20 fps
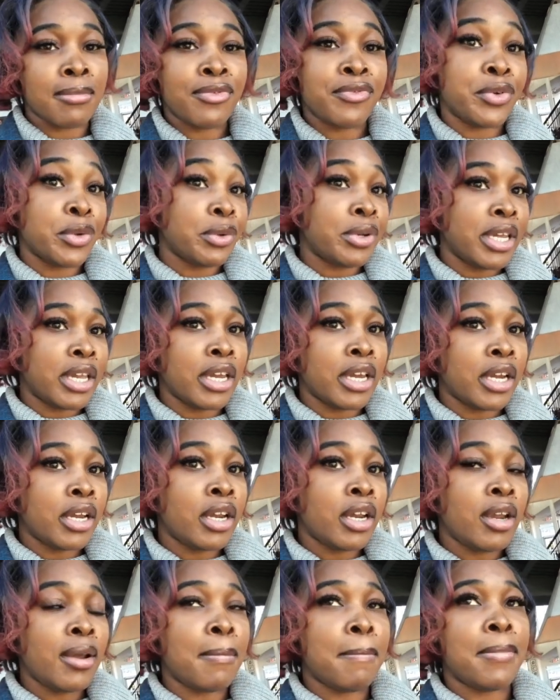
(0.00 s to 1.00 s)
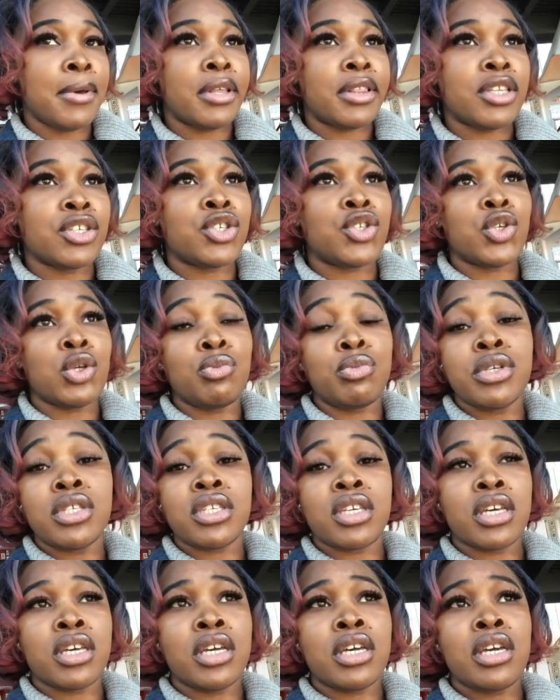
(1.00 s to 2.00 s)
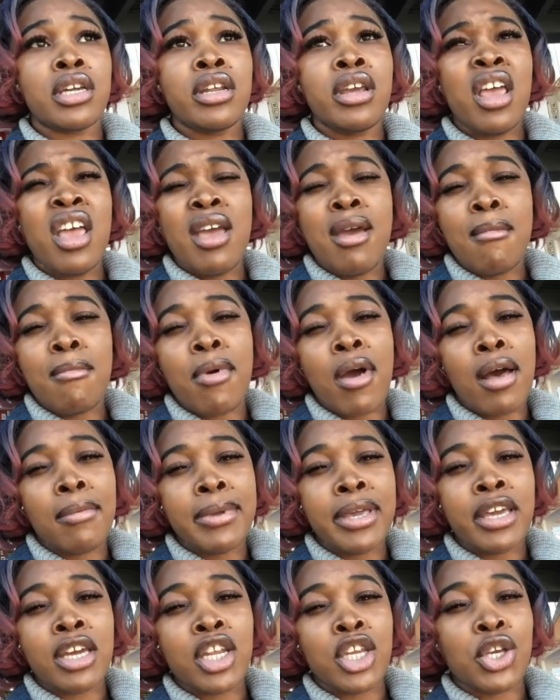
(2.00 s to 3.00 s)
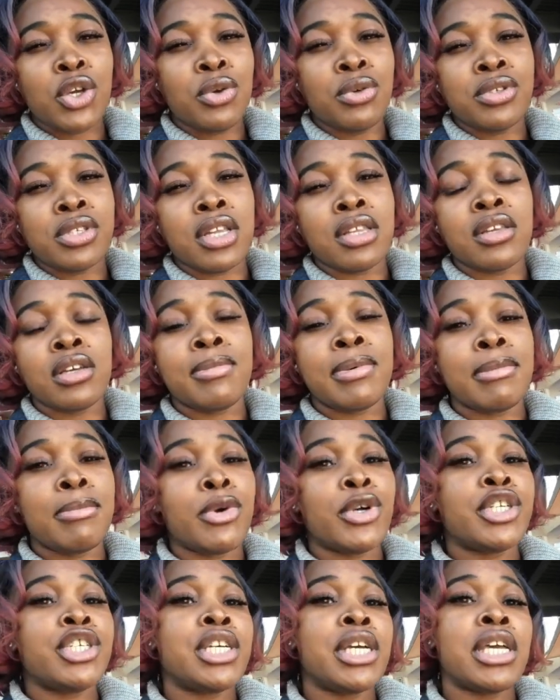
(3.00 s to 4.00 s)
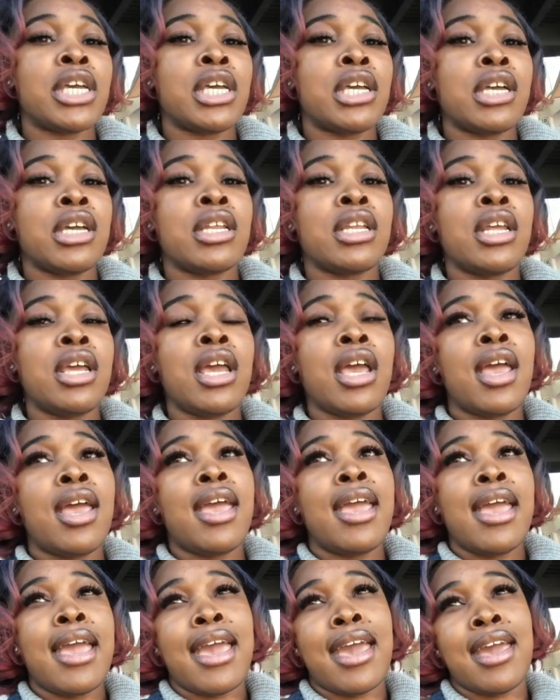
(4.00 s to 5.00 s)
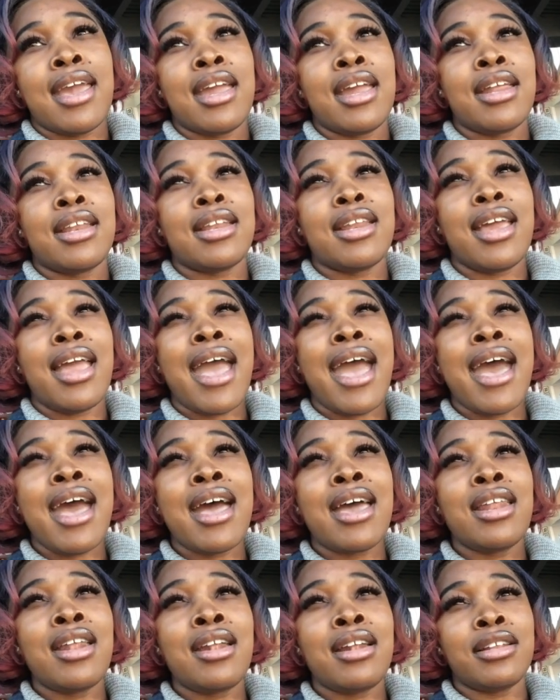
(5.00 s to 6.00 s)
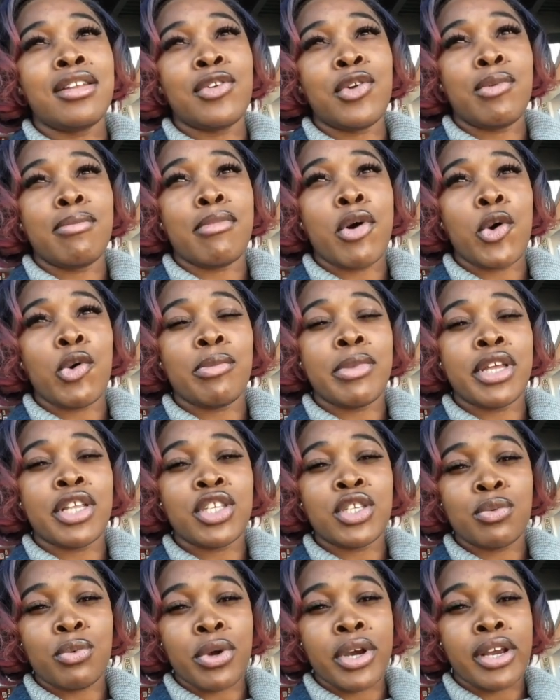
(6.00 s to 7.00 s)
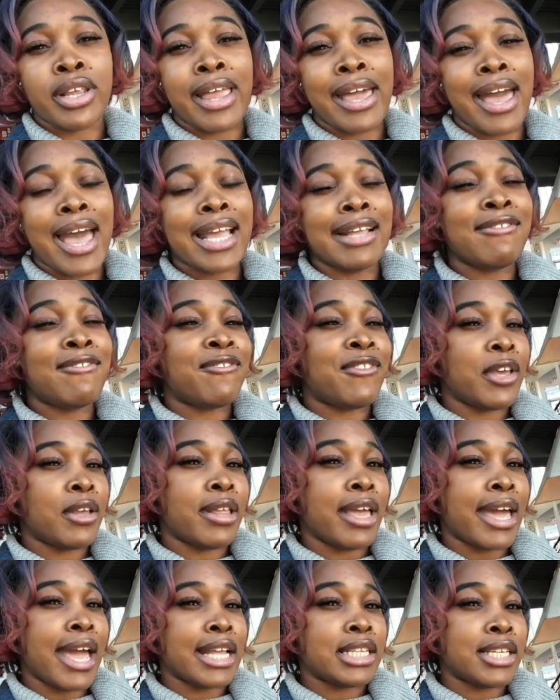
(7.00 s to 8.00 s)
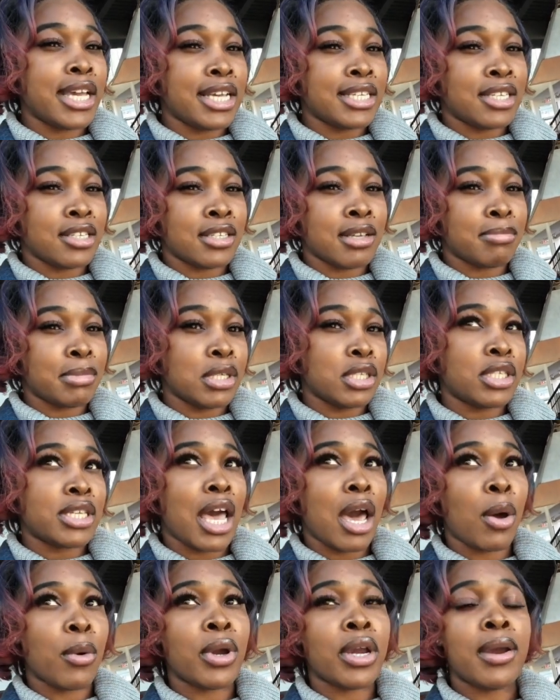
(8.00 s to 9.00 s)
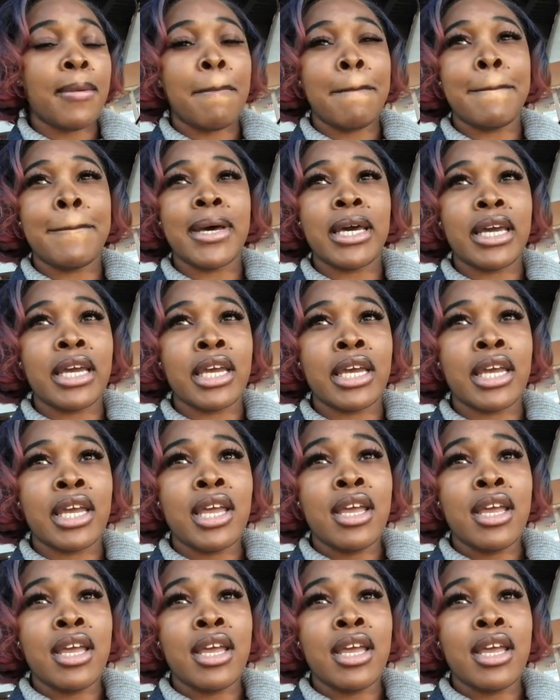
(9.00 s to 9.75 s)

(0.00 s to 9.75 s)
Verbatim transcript: food here. But the soup was good. Probably could have used a little bit more chicken. And it had little moments where like I feel like I tasted something sour, but